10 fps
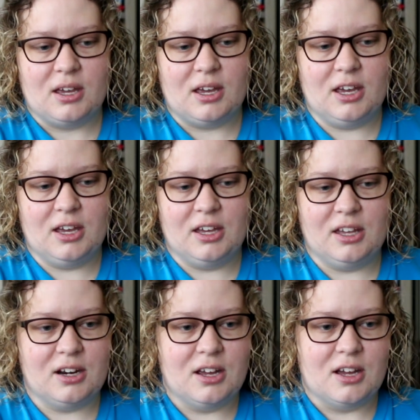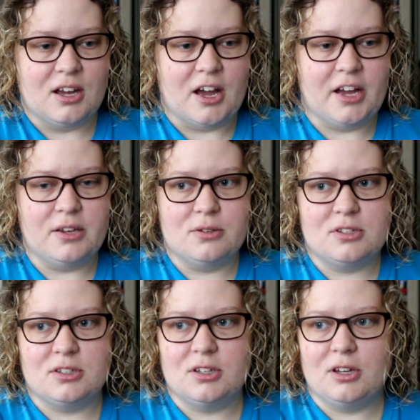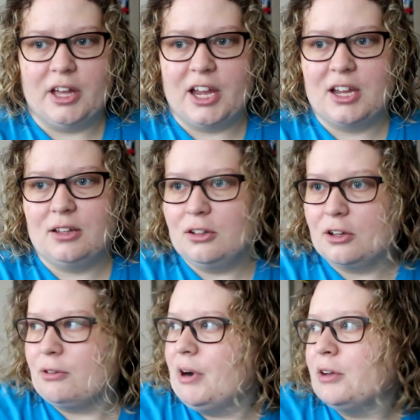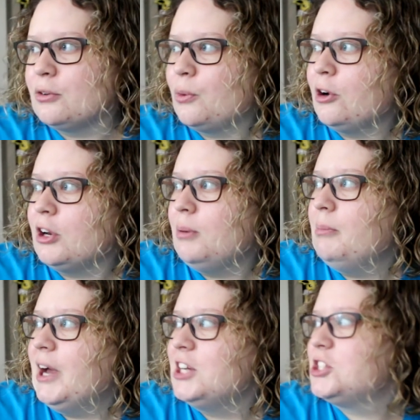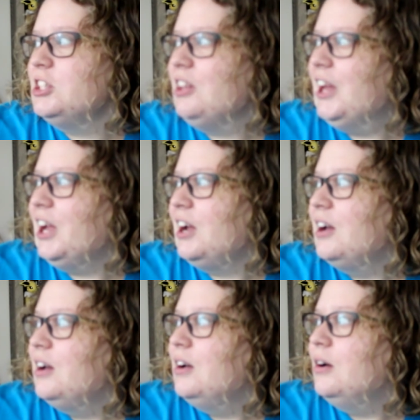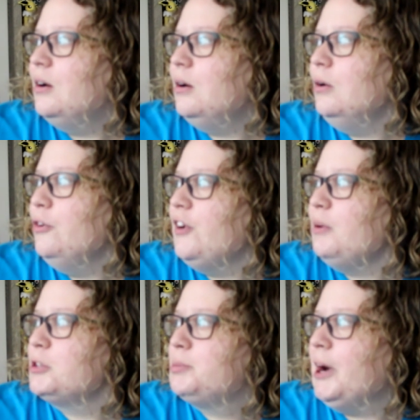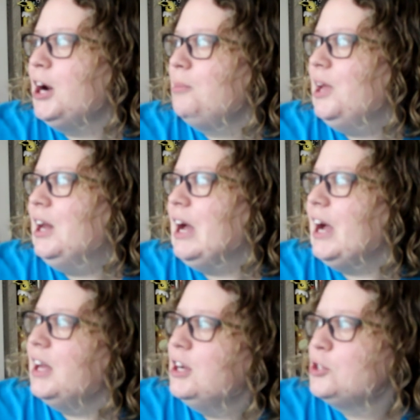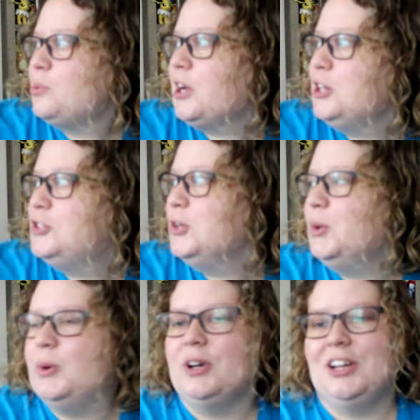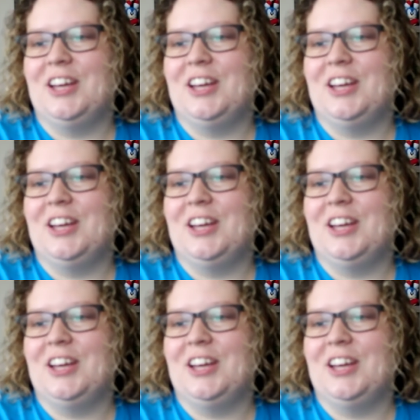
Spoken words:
And I used to, like, look around the world and imagine, like, oh, if I were Spider-Man, here's what I could do.